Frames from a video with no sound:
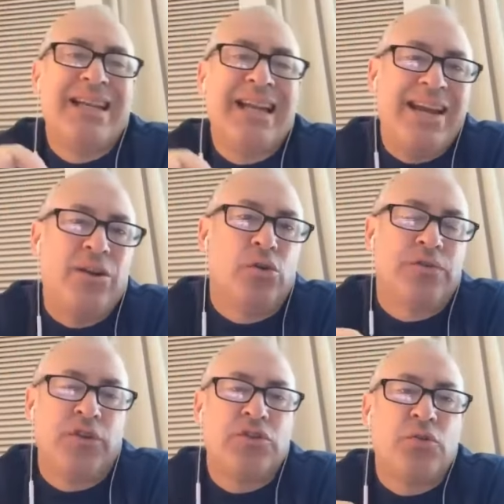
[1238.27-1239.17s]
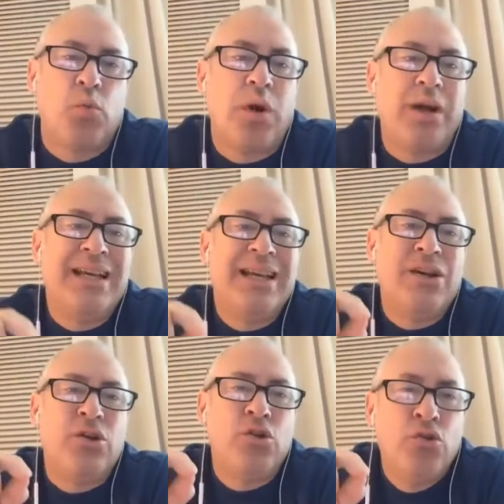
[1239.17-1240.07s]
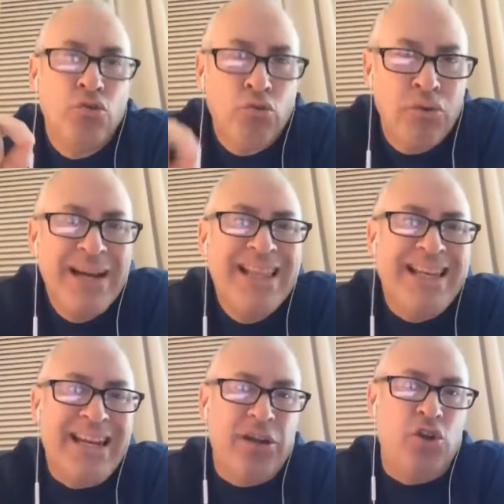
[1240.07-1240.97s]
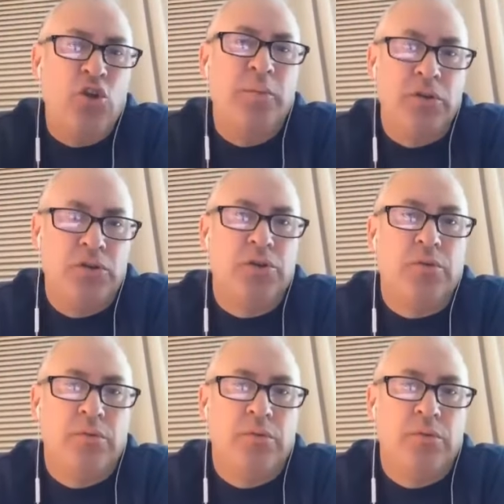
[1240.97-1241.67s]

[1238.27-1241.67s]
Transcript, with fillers: it handles versus what you really need a human to do.